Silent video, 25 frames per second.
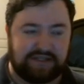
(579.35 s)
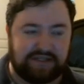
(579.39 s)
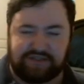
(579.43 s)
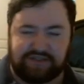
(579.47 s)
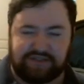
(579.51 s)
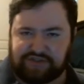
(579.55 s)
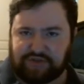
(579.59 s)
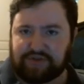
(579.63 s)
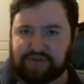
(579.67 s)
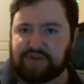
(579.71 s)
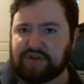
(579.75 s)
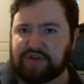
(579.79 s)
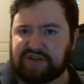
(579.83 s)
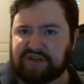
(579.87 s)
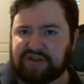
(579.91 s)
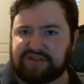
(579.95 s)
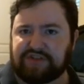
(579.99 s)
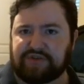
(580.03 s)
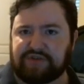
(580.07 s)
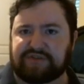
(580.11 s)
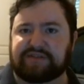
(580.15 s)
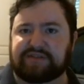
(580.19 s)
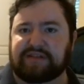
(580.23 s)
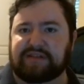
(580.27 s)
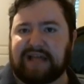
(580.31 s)
So you can
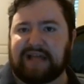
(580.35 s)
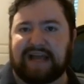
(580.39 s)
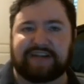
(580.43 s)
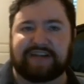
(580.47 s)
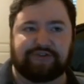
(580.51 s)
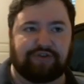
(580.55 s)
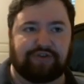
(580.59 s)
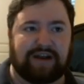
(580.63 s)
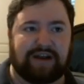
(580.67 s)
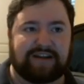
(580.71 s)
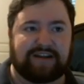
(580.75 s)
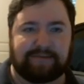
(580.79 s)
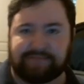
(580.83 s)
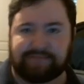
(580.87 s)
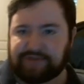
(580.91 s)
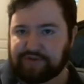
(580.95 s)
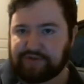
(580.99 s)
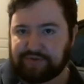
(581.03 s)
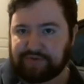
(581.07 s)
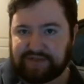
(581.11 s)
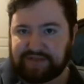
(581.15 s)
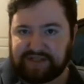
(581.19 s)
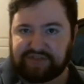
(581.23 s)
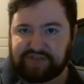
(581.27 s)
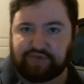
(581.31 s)
do slash random
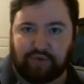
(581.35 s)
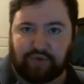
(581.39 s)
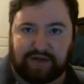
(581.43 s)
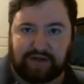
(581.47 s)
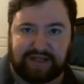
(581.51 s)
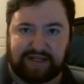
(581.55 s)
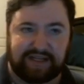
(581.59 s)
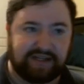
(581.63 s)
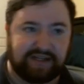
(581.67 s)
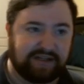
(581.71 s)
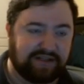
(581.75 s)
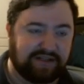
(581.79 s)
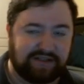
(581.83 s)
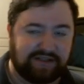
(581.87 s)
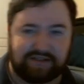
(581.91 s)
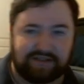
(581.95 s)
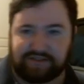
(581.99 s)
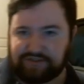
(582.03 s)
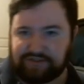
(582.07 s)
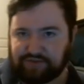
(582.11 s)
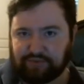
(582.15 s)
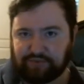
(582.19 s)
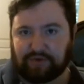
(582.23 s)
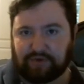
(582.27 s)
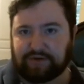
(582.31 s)
2d20
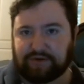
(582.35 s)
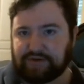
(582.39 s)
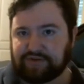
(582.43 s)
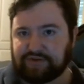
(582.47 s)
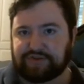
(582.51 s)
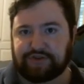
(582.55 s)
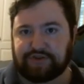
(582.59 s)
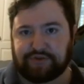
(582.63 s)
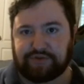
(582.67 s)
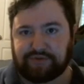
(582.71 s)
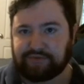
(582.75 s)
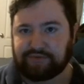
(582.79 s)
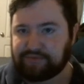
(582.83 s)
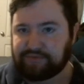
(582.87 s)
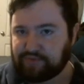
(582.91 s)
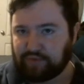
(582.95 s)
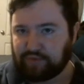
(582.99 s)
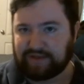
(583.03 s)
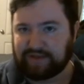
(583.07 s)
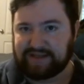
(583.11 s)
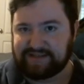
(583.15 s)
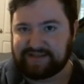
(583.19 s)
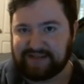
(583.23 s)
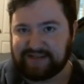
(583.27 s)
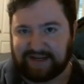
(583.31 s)
to roll your two
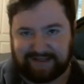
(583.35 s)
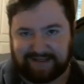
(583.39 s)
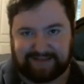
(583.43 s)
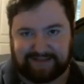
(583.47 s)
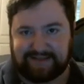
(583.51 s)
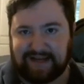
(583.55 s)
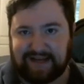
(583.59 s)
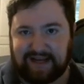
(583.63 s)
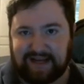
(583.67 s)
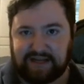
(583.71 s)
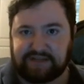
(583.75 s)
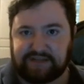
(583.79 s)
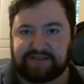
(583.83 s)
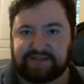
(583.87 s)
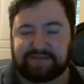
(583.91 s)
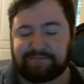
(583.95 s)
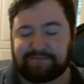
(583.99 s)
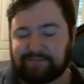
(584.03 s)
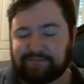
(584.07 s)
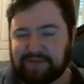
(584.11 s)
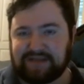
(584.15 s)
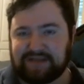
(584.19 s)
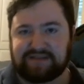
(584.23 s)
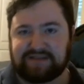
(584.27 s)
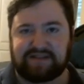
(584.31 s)
20-sided dice.
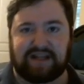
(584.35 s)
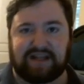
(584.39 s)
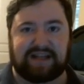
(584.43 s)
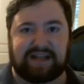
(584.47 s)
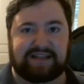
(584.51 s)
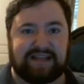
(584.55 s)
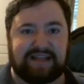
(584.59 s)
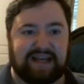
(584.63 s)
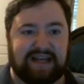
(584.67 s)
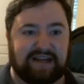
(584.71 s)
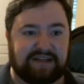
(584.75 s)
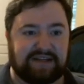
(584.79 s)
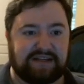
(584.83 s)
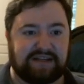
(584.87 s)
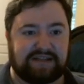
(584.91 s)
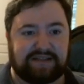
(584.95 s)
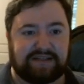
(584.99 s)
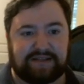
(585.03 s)
Things like that.